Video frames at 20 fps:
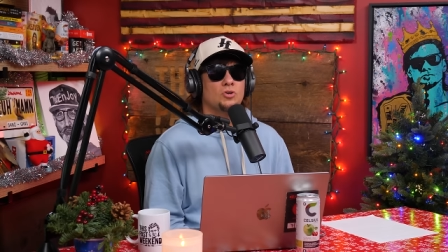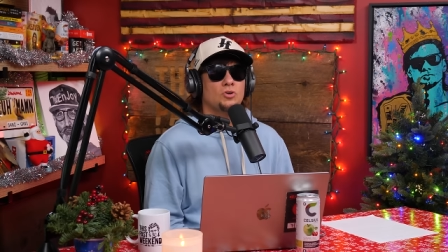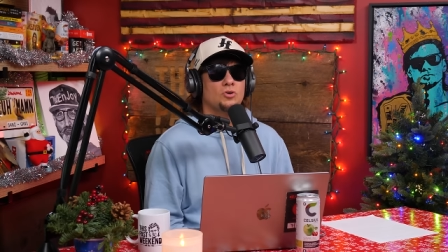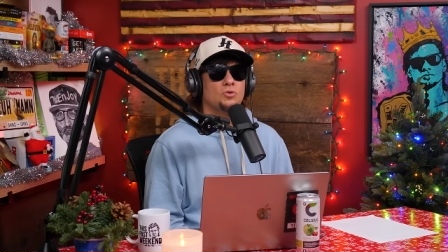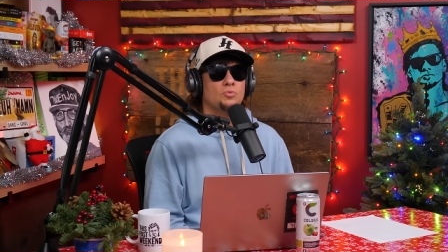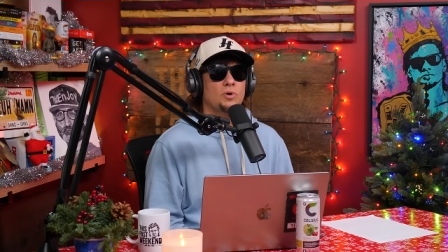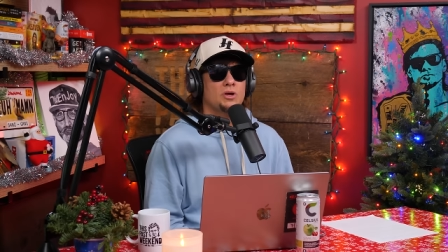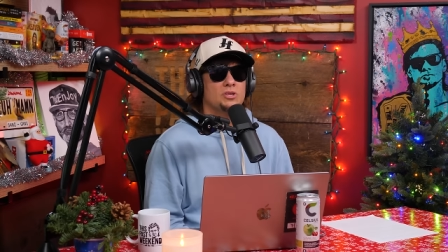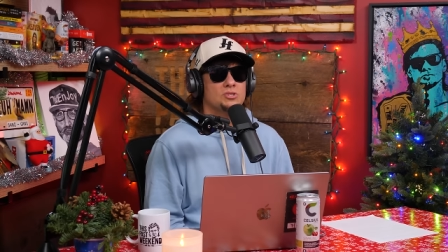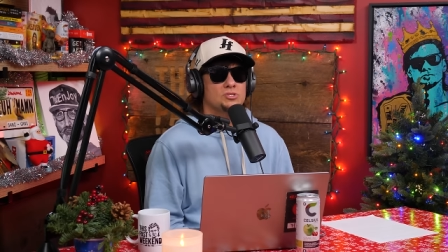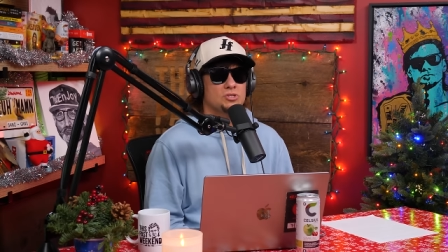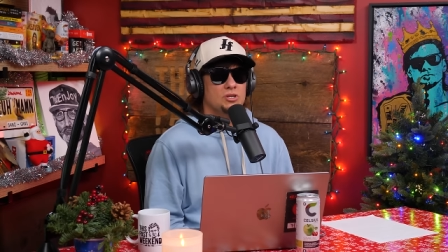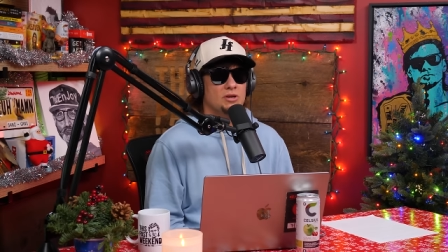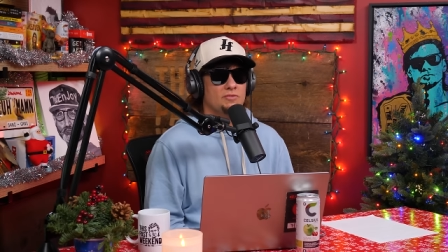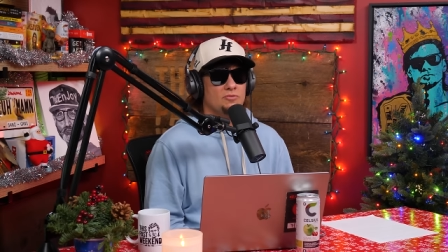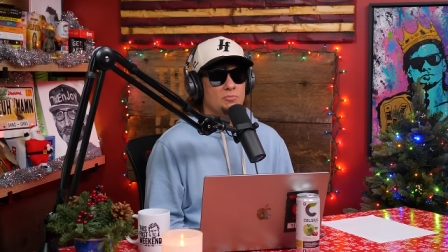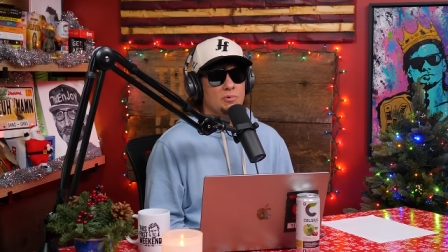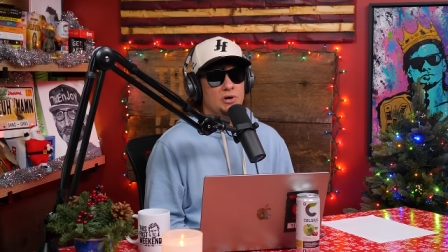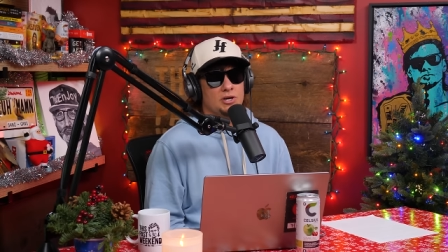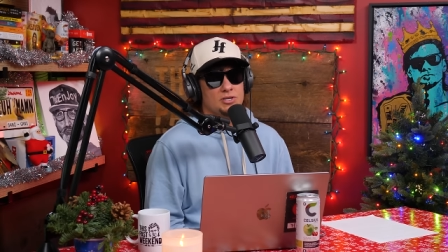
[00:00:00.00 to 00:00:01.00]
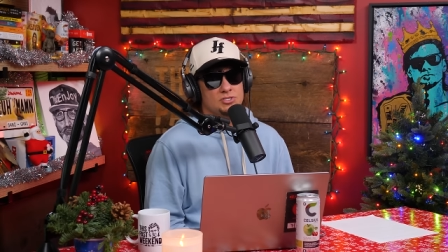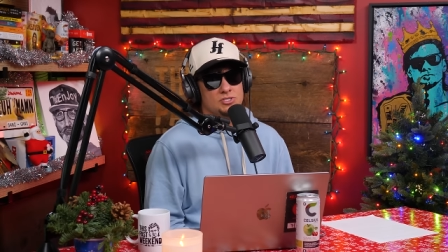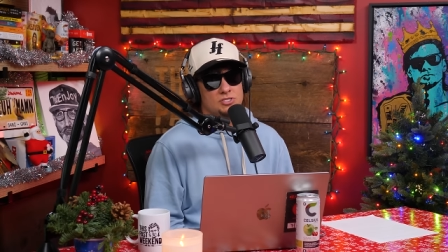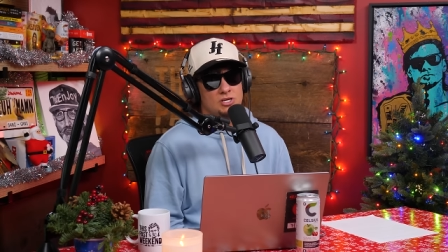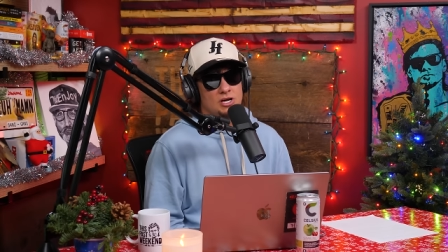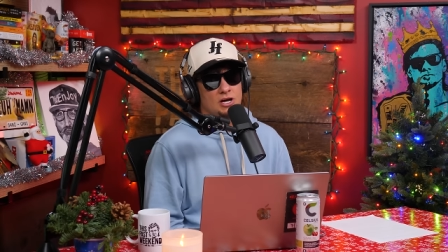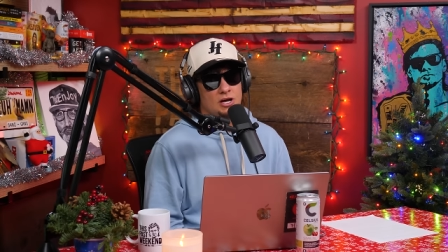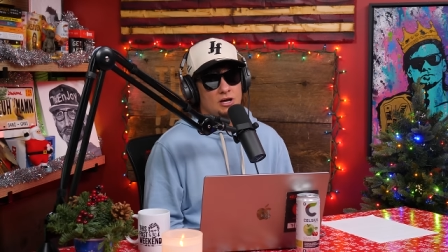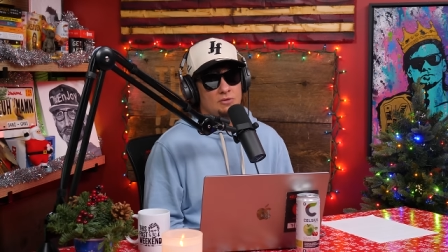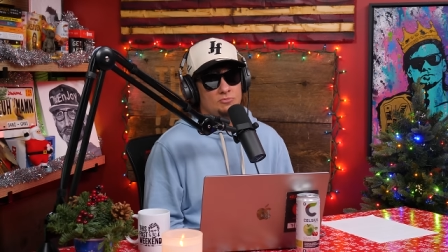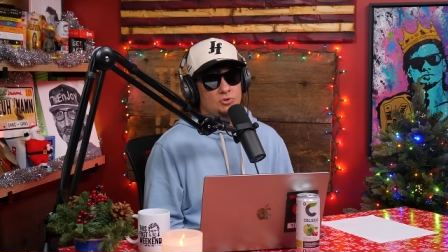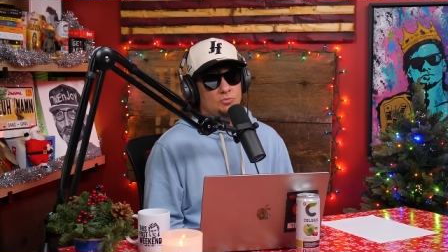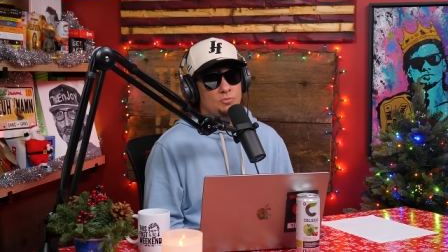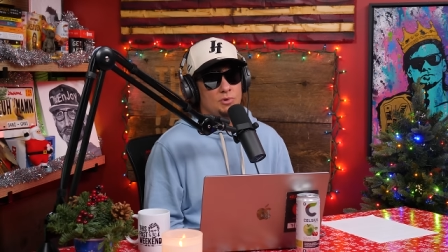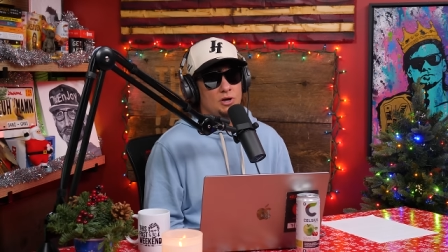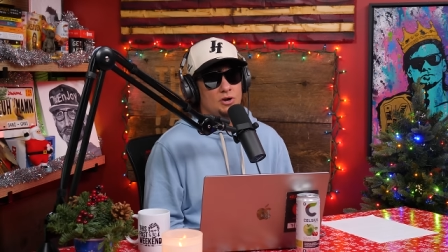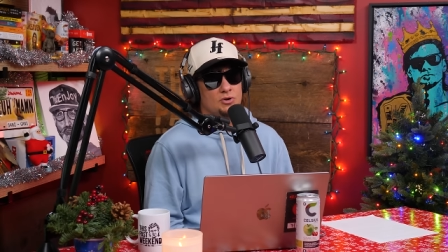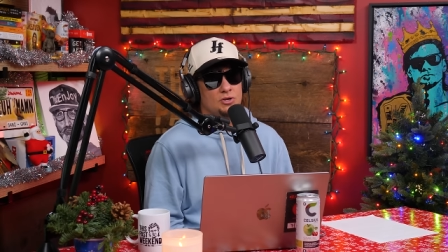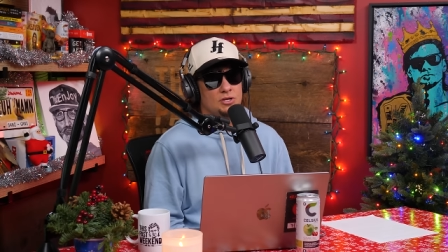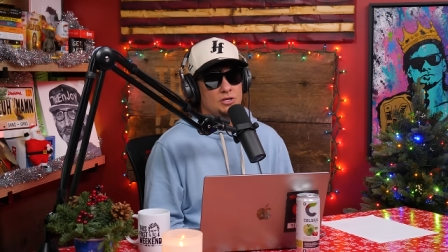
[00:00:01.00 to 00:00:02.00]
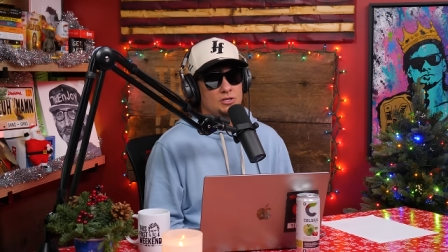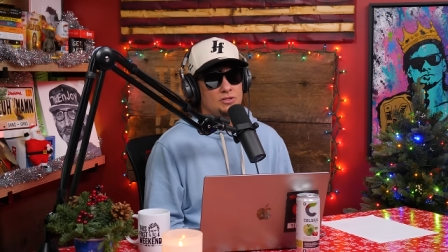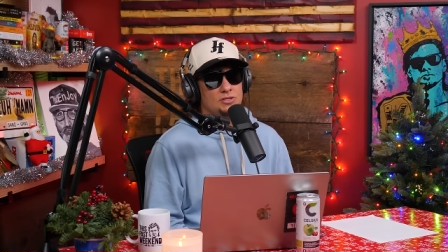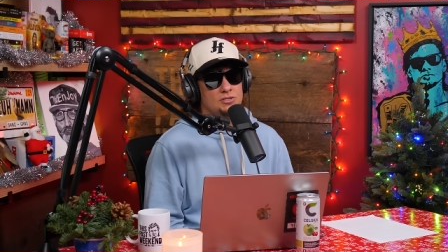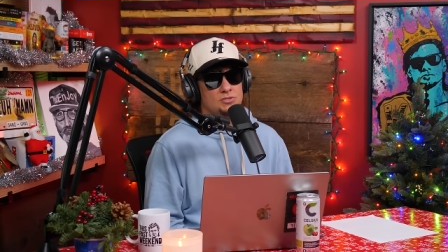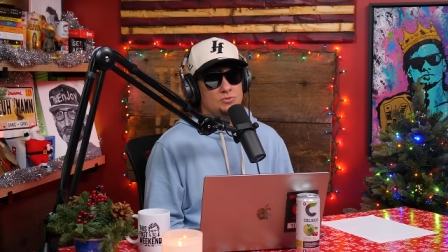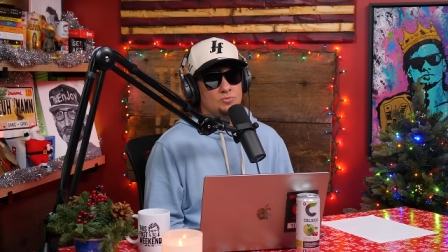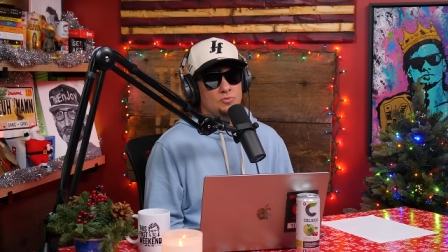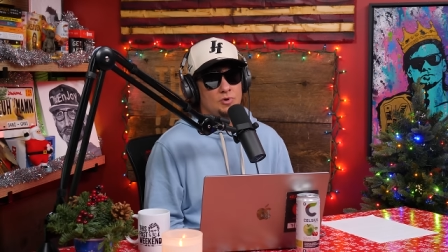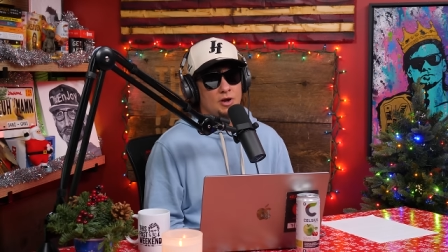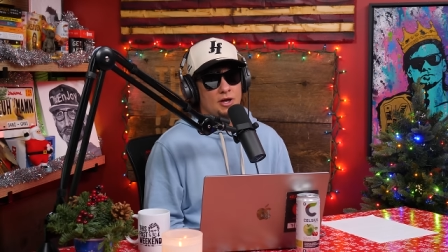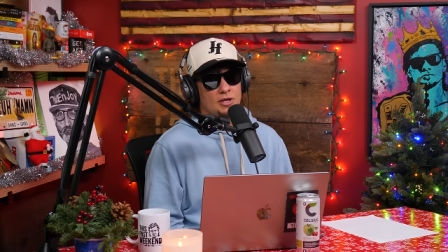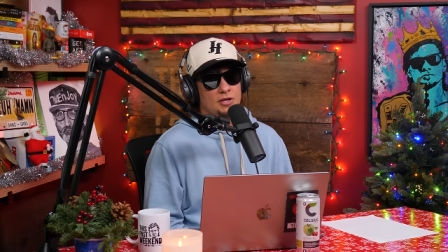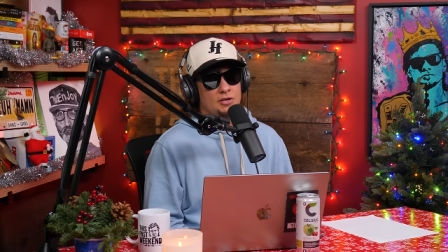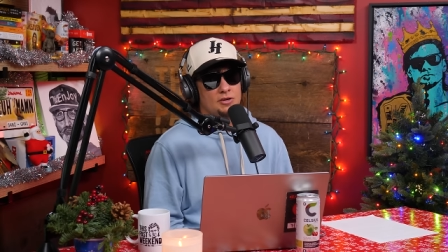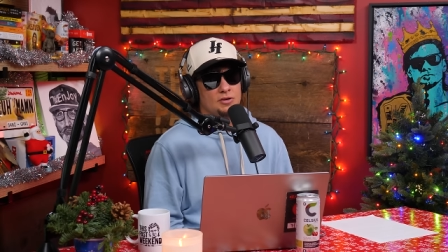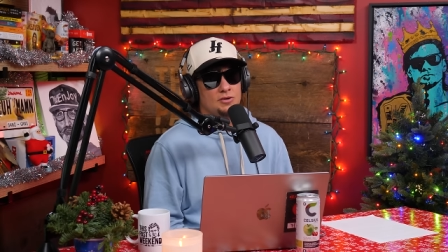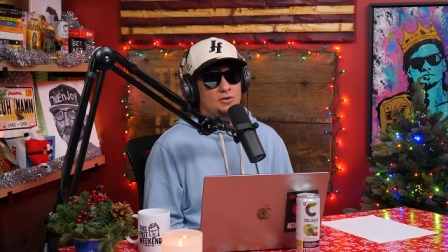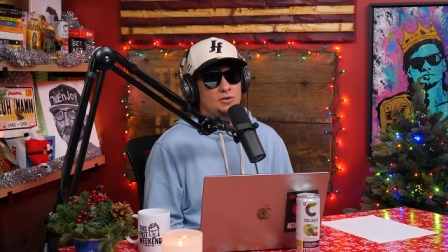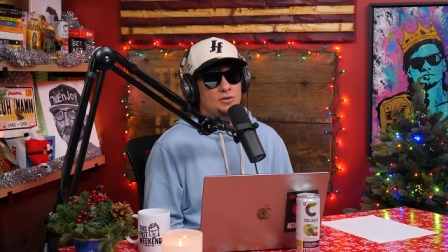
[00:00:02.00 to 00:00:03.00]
You're wasting everybody's time. You better get this right.